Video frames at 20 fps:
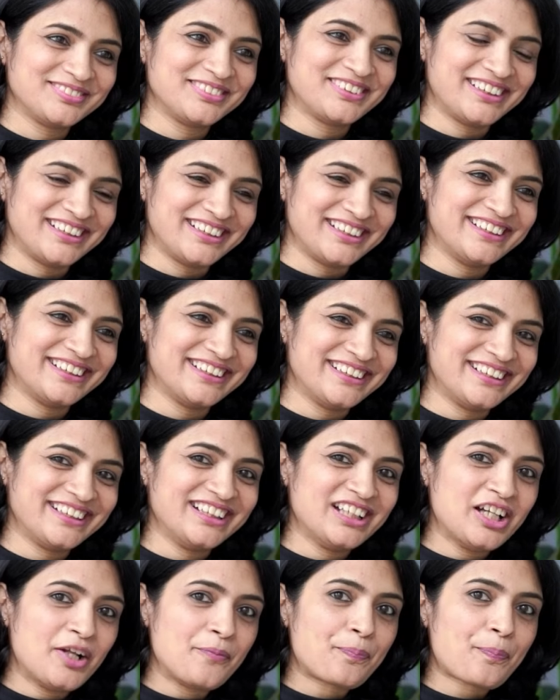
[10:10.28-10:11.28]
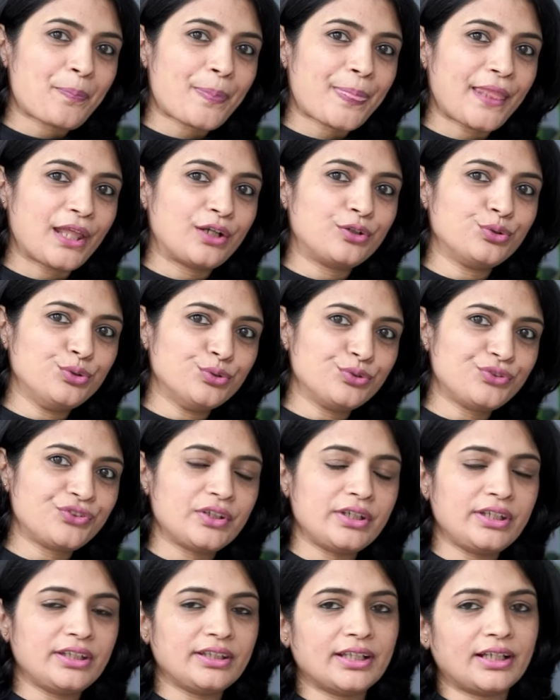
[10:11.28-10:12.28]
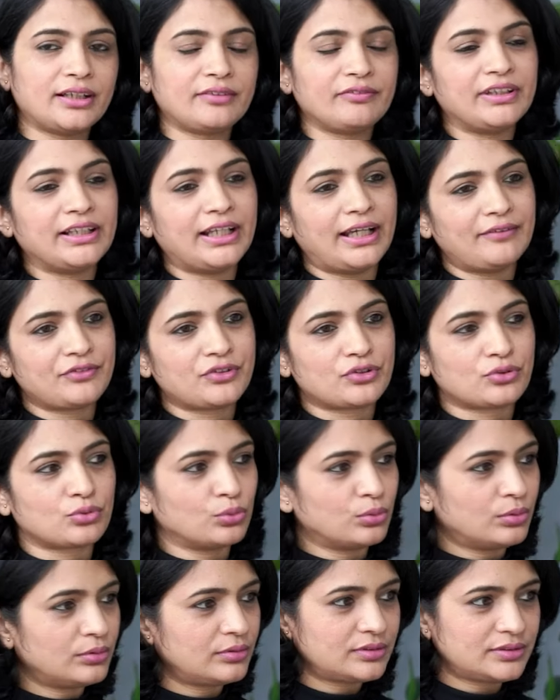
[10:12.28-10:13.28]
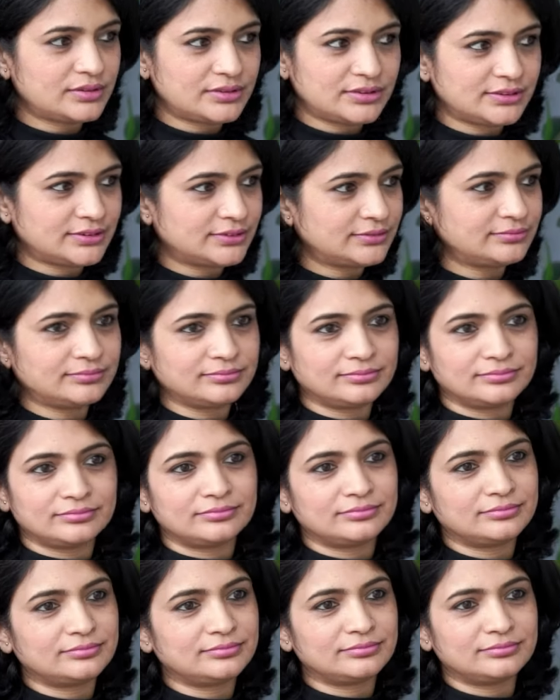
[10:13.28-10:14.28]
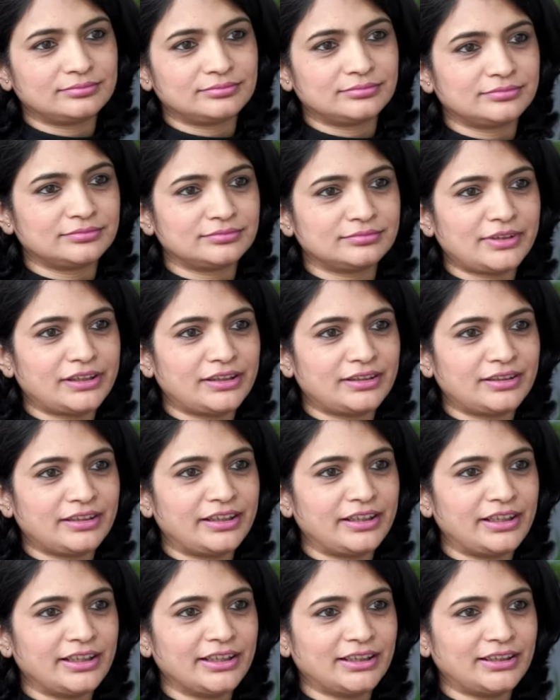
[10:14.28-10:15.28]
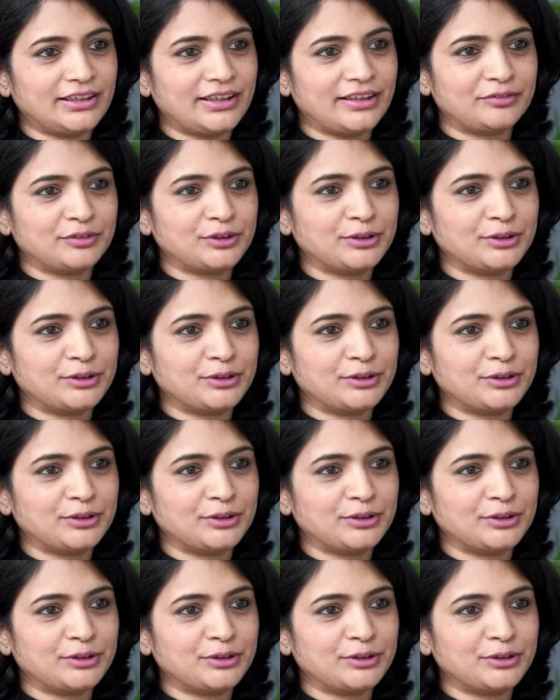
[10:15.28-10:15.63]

Okay. Do you see that we'll have stores mm, in India ever?